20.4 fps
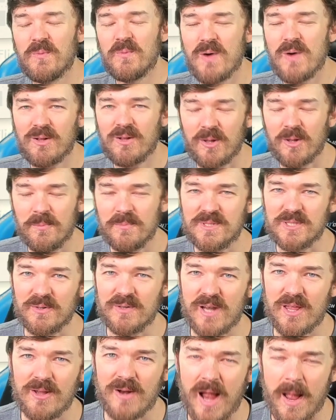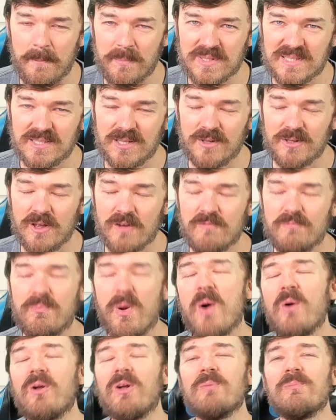Welcome to another episode of
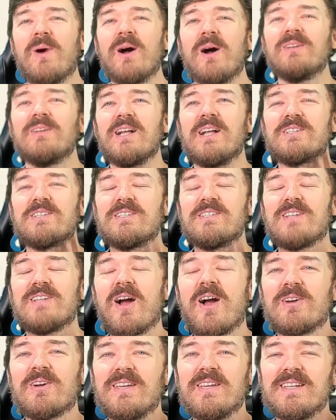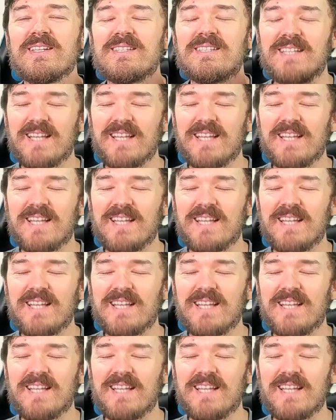Pokemon Legends Arceus.